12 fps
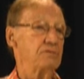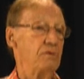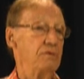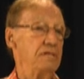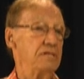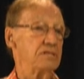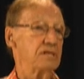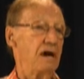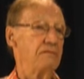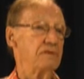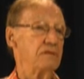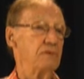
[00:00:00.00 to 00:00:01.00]
when we
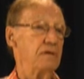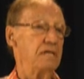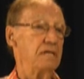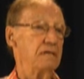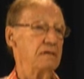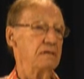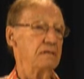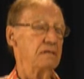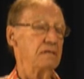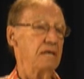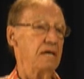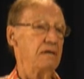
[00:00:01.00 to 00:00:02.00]
discovered when
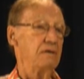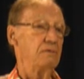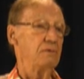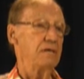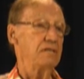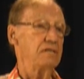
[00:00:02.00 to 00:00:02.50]
they went